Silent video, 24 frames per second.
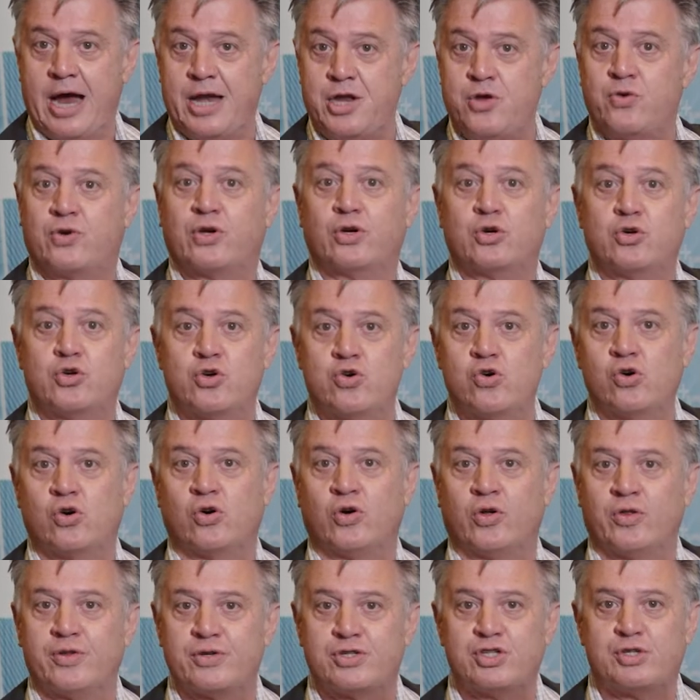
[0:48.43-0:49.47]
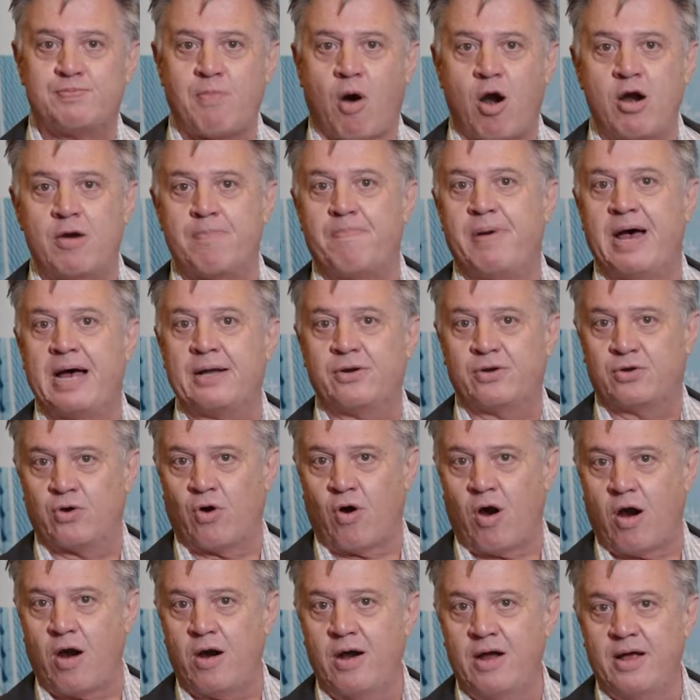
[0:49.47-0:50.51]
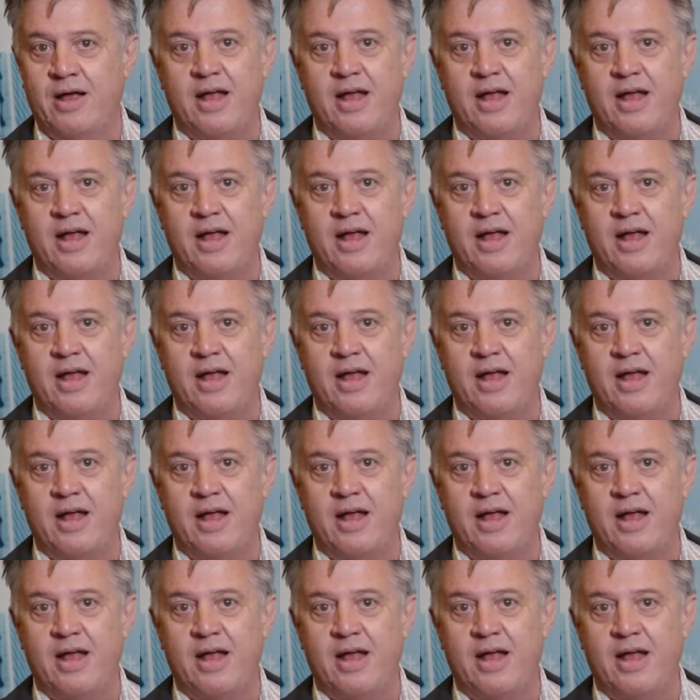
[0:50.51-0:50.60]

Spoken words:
you can Google the smart pet door,